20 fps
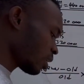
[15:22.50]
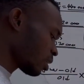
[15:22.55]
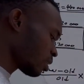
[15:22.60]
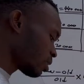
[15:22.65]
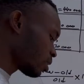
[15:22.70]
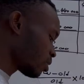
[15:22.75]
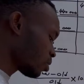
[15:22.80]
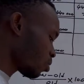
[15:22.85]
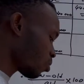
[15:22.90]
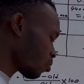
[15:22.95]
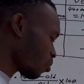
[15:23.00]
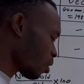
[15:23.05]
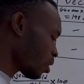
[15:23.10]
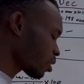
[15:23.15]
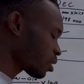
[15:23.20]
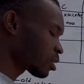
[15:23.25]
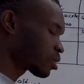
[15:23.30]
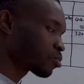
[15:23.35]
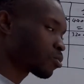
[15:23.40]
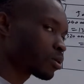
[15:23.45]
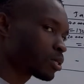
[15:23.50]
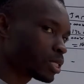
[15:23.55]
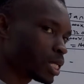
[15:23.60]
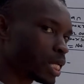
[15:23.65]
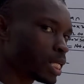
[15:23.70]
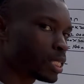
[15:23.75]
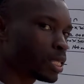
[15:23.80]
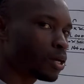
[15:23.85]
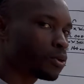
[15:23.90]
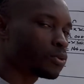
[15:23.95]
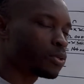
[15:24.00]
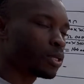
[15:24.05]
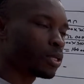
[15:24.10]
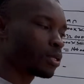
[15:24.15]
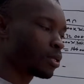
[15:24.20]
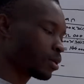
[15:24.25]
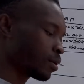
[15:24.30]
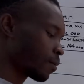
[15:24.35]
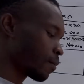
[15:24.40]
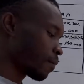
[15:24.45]
and January, it was 8,000.
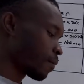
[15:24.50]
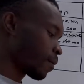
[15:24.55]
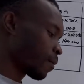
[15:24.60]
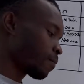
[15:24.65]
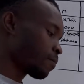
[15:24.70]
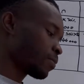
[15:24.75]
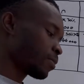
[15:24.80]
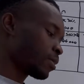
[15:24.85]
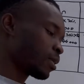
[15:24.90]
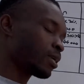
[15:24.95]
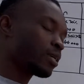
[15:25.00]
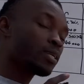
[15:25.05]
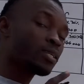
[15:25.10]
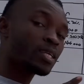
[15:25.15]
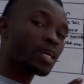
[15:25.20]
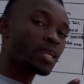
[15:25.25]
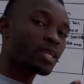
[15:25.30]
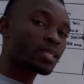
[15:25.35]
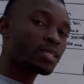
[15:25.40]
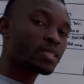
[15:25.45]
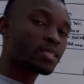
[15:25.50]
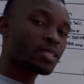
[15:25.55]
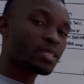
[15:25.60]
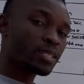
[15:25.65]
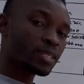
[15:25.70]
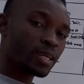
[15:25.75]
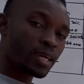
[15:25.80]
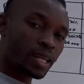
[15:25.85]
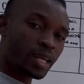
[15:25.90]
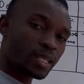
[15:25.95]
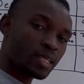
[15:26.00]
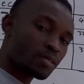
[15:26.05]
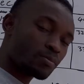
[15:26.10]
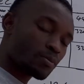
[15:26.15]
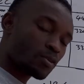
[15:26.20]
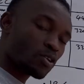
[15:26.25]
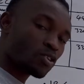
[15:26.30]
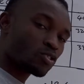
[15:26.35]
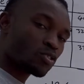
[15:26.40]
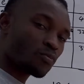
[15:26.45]
The interest decreased
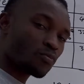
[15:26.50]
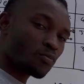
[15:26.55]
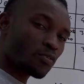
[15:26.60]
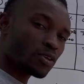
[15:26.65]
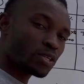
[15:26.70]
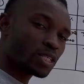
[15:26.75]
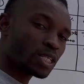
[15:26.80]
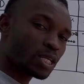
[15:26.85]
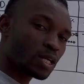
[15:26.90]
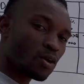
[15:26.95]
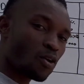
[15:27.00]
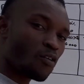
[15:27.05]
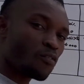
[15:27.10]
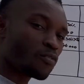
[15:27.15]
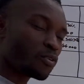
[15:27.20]
because of what? Of